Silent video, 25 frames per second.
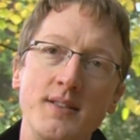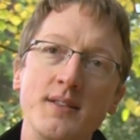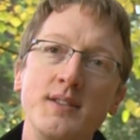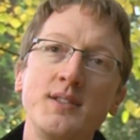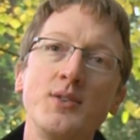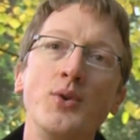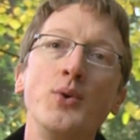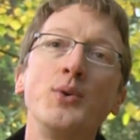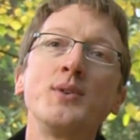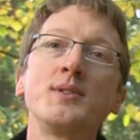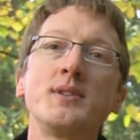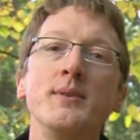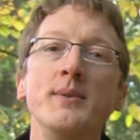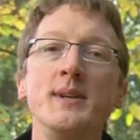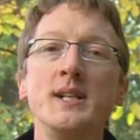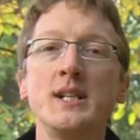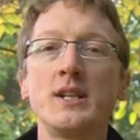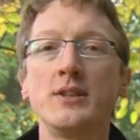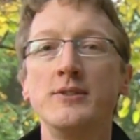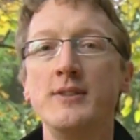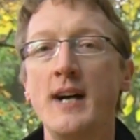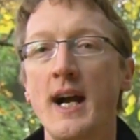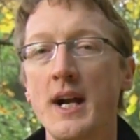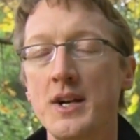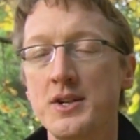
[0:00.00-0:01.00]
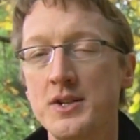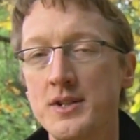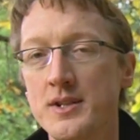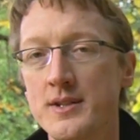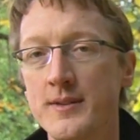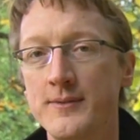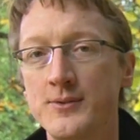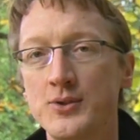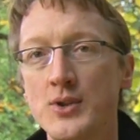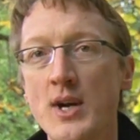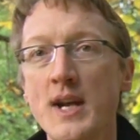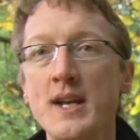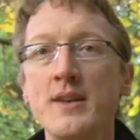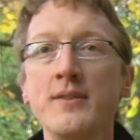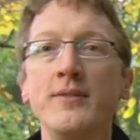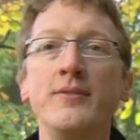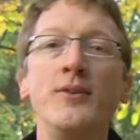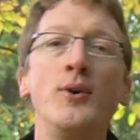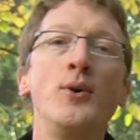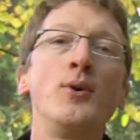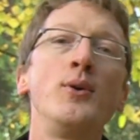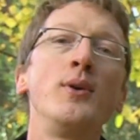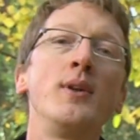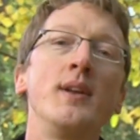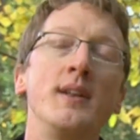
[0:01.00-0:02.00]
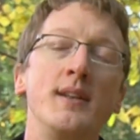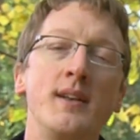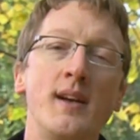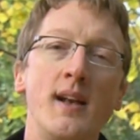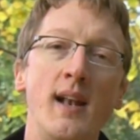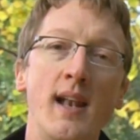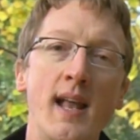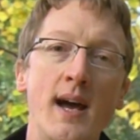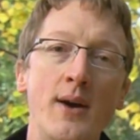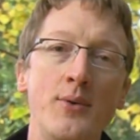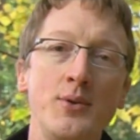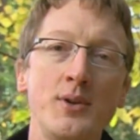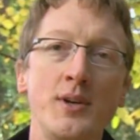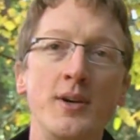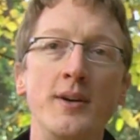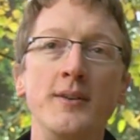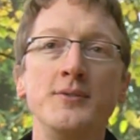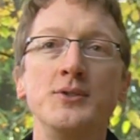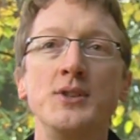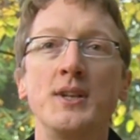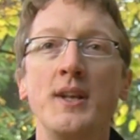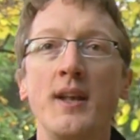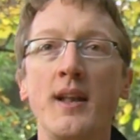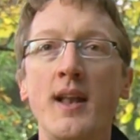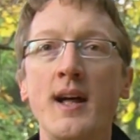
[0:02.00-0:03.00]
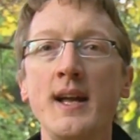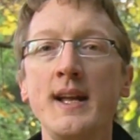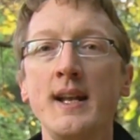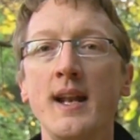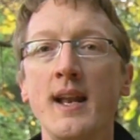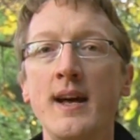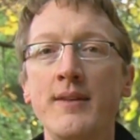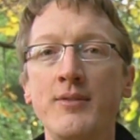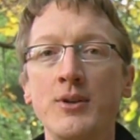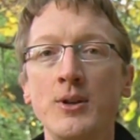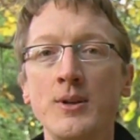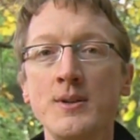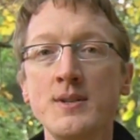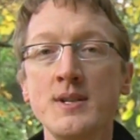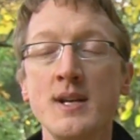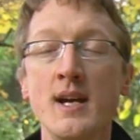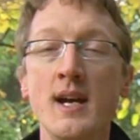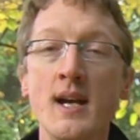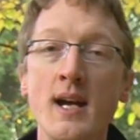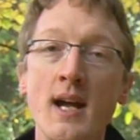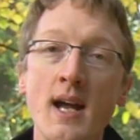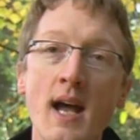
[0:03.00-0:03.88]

and there's also interactions of rainfall and cloud cover and light levels,